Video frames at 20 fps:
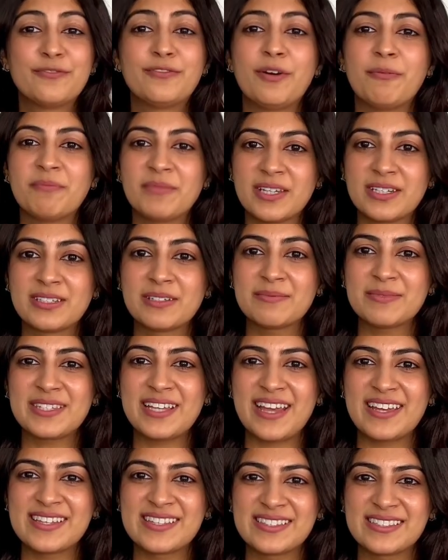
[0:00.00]
For
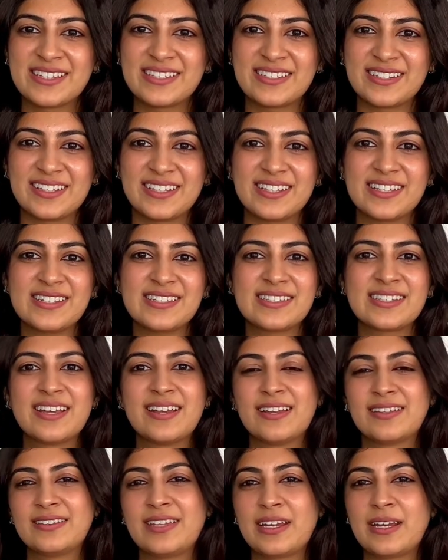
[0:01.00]
medium-sized cities
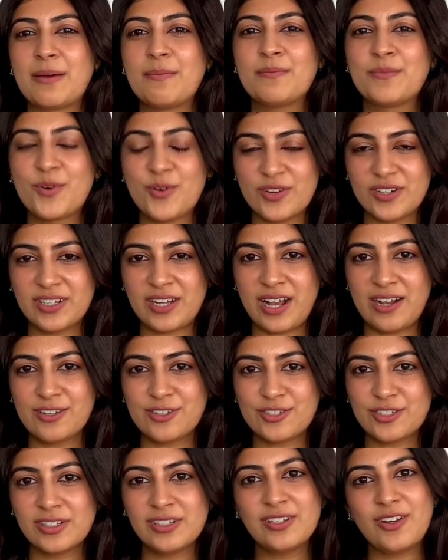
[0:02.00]
that are more
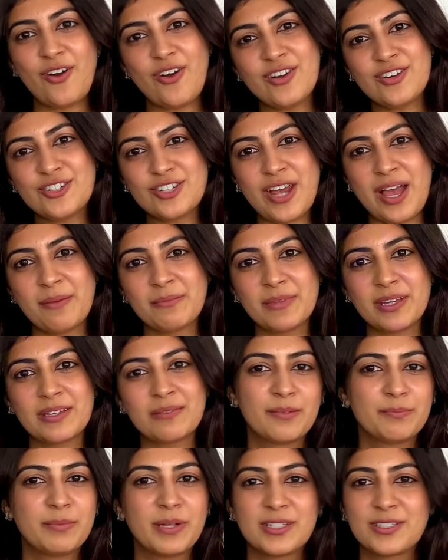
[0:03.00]
cultural or
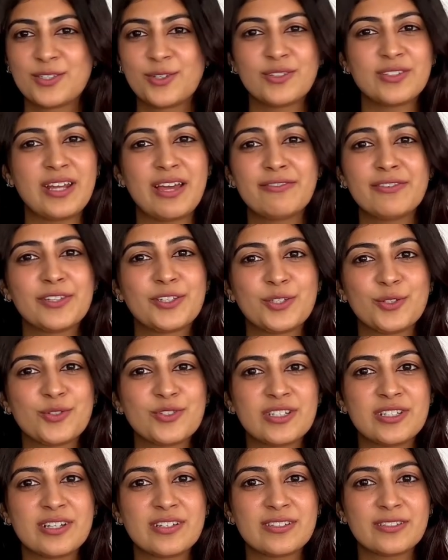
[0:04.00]
charming but don't have a
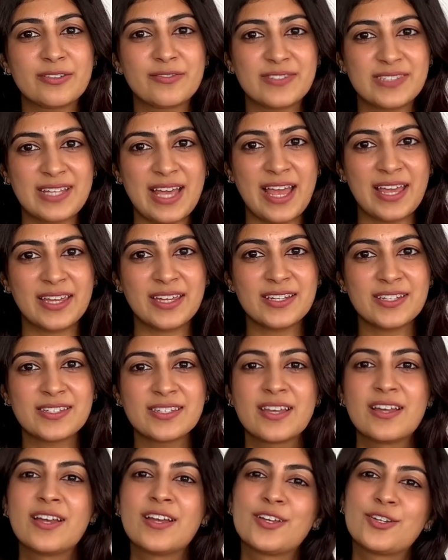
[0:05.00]
huge list of
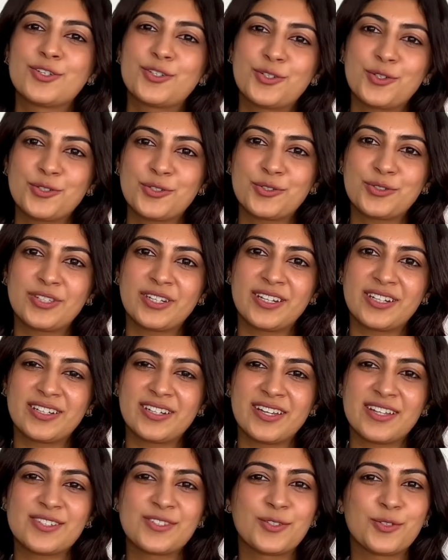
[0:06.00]
sites, 2 to 3
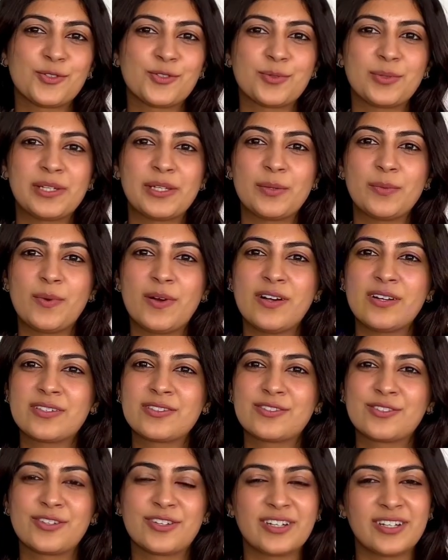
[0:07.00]
days usually
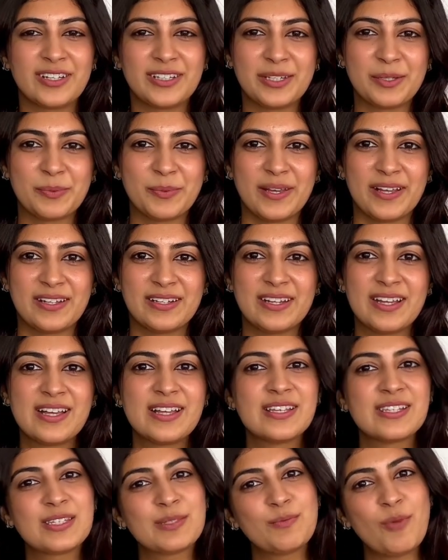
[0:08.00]
works really well.
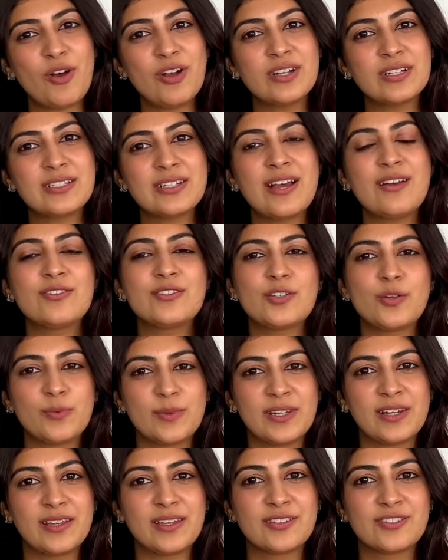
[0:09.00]
Small towns or
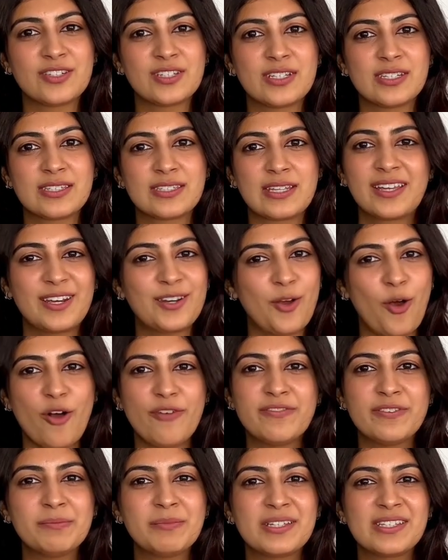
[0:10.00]
villages can
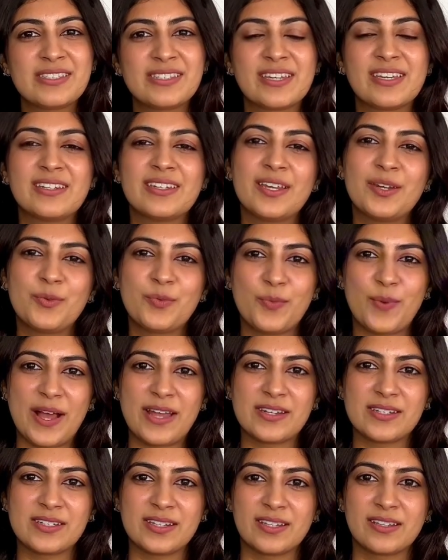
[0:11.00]
often be seen in
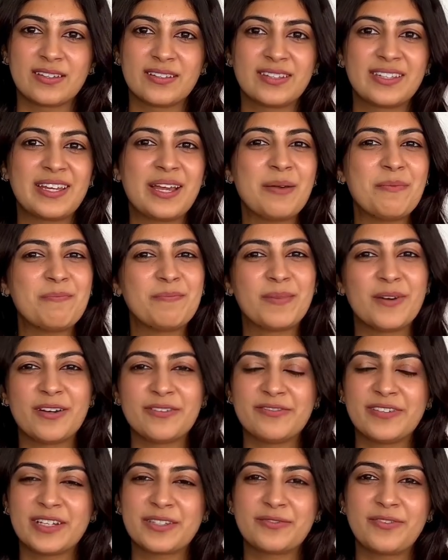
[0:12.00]
one day. They are
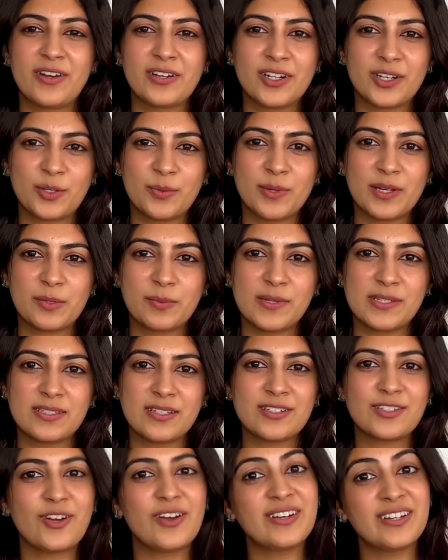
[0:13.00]
perfect for a quick
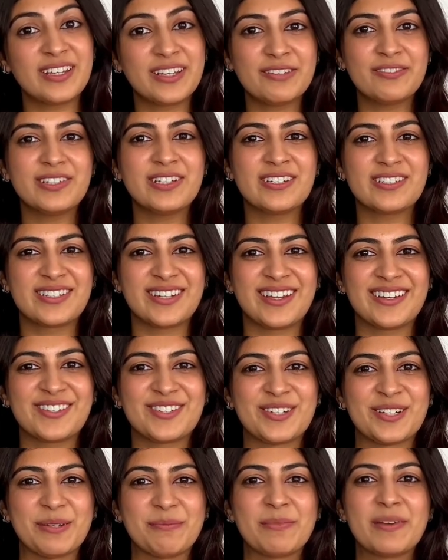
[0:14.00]
visit or even a day
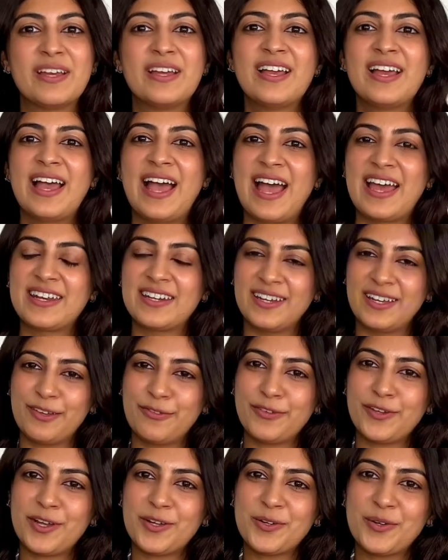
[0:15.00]
trip. And
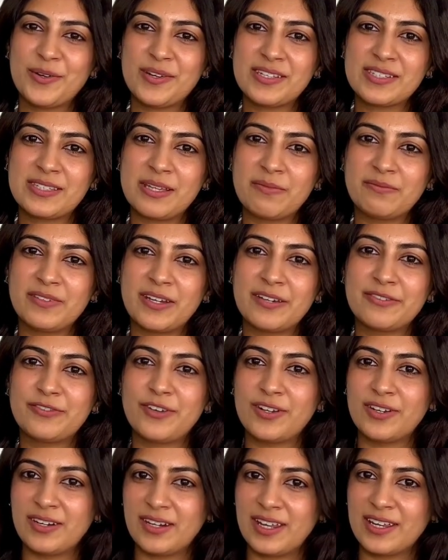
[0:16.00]
if you're going somewhere
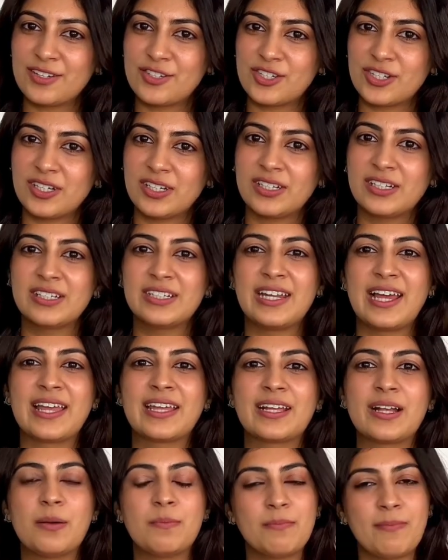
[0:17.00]
for nature
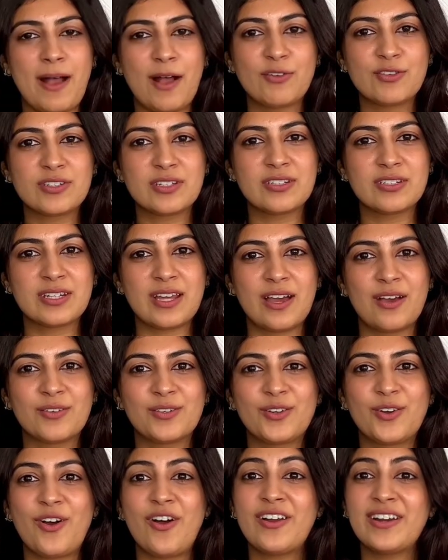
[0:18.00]
like a mountain
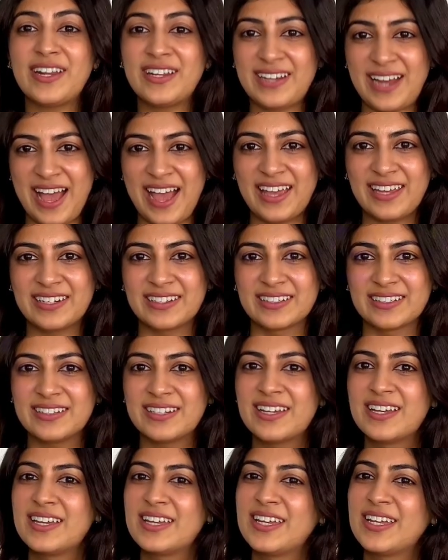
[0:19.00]
town or an
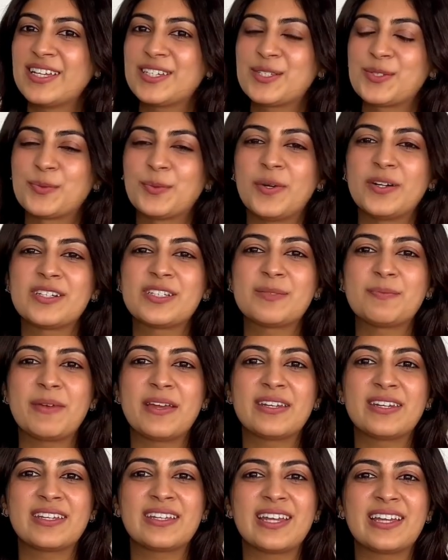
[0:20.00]
island, it's worth
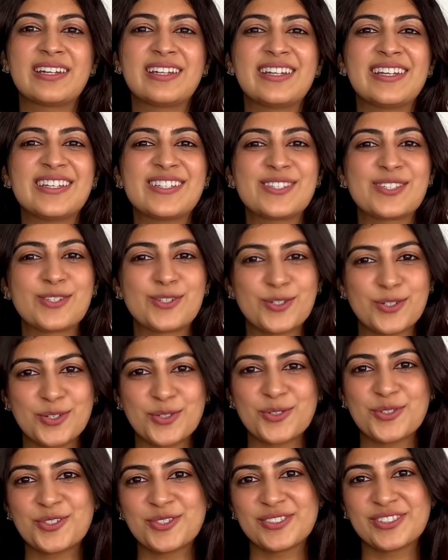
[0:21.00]
spending at least
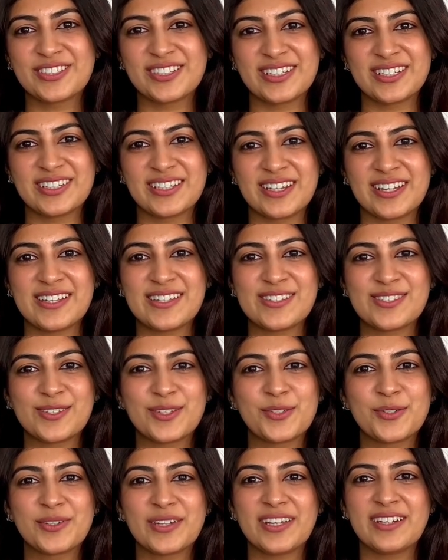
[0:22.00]
2 to 3 days so
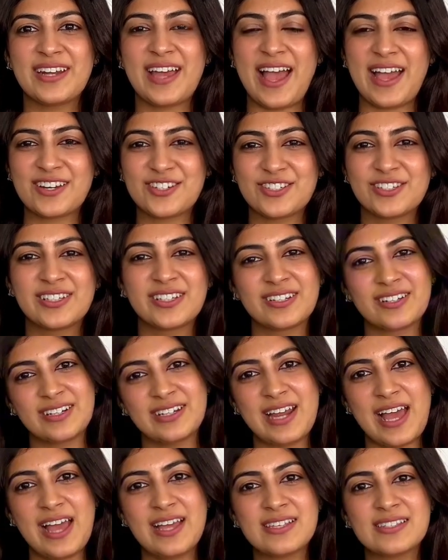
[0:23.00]
you can actually
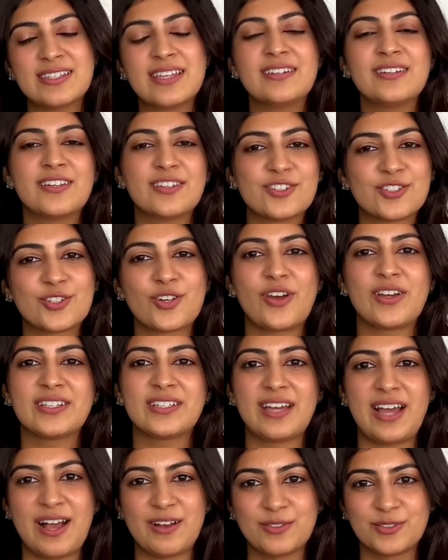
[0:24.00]
relax and enjoy
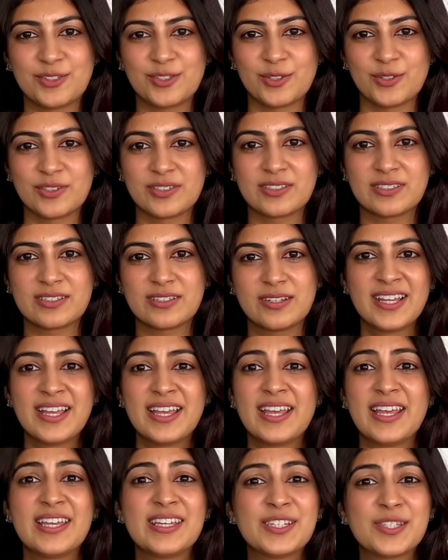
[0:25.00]
the outdoors.
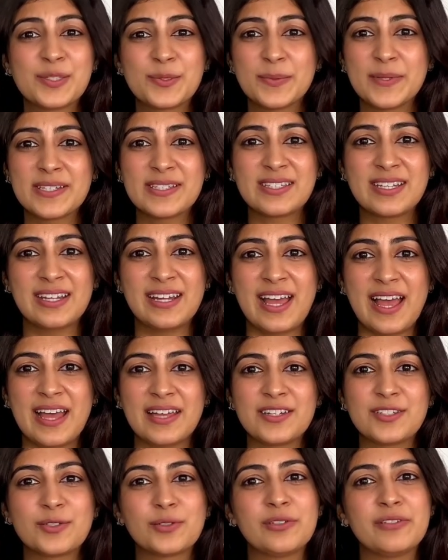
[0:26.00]
In
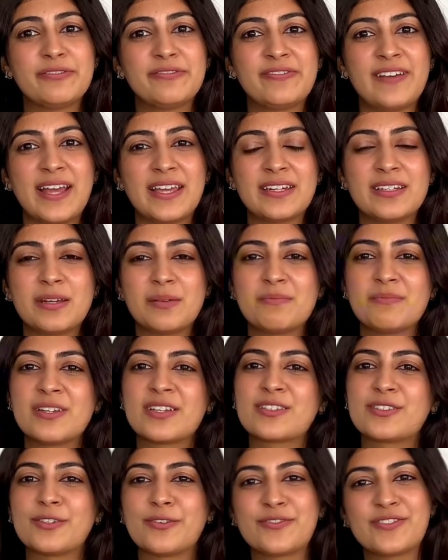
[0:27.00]
Switzerland, you'll find a
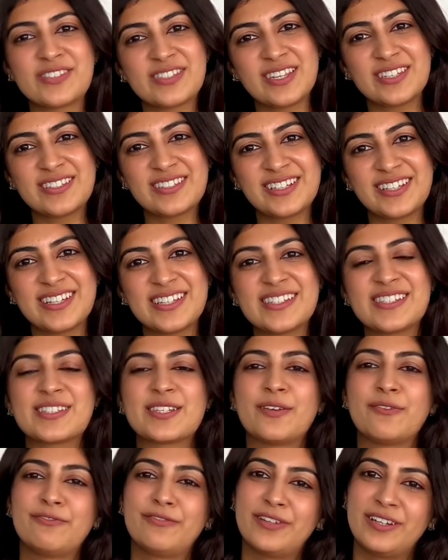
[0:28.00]
mix of cities,
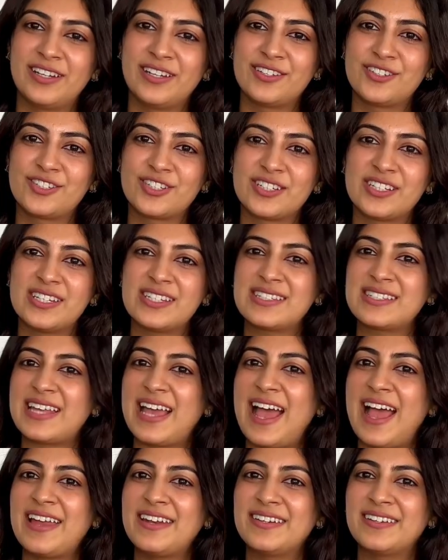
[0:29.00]
villages,
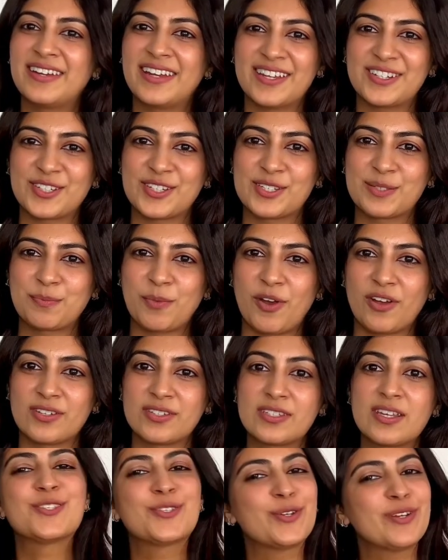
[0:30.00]
and nature
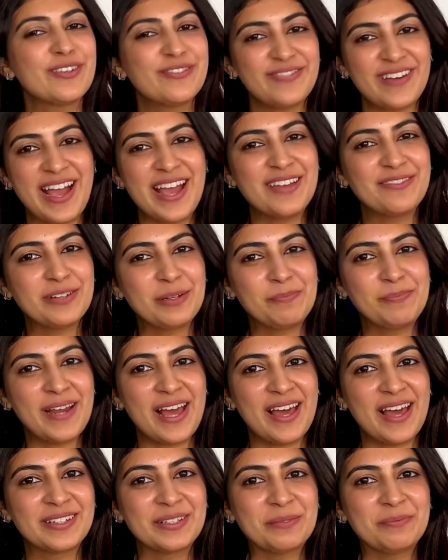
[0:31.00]
spots. So if I were
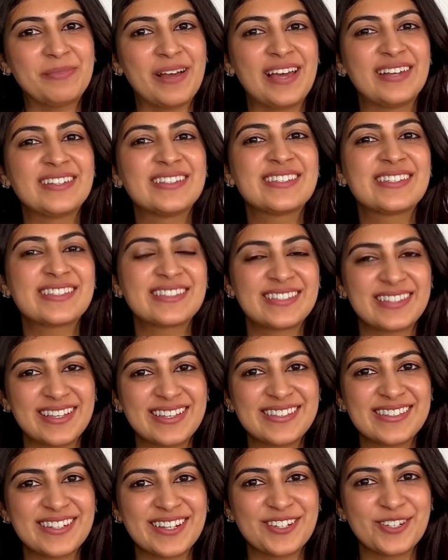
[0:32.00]
planning a balanced
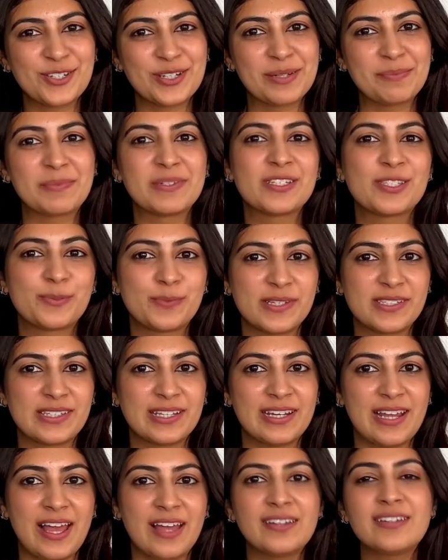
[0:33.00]
6-day trip in
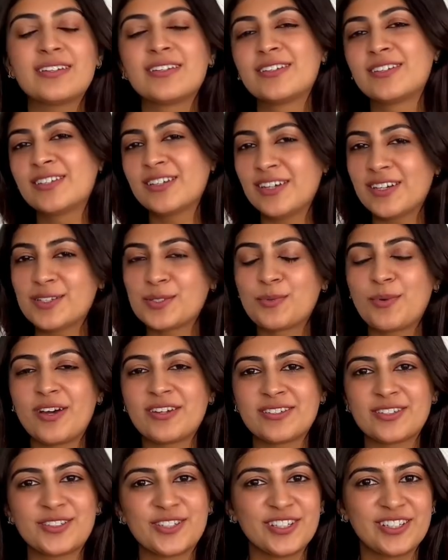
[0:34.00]
Switzerland, here's
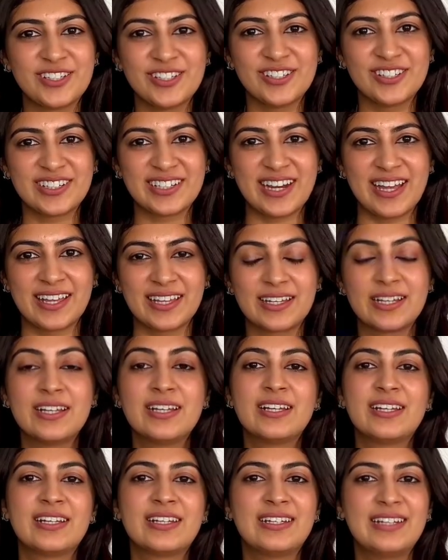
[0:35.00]
what it could look like.
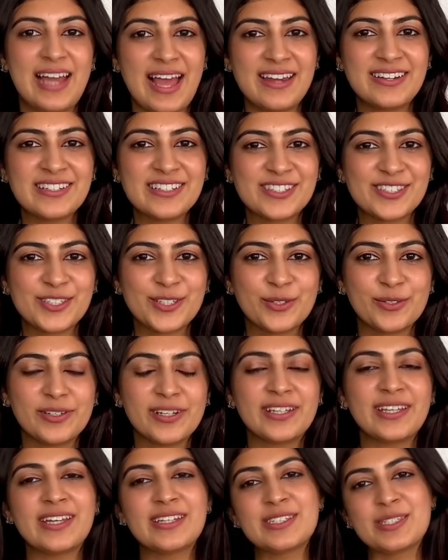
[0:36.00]
Land in
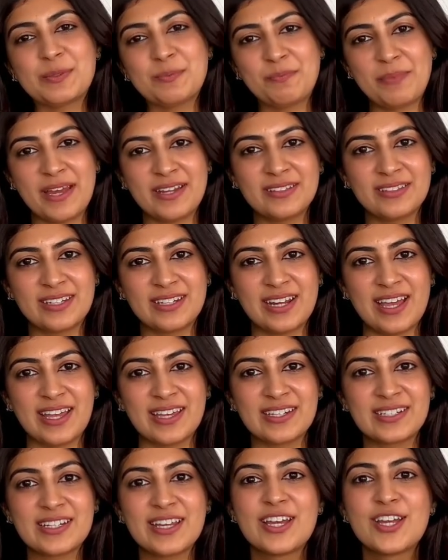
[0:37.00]
Zurich and spend the
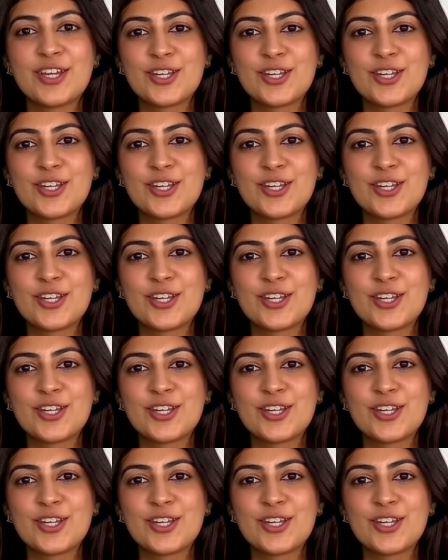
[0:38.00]
night.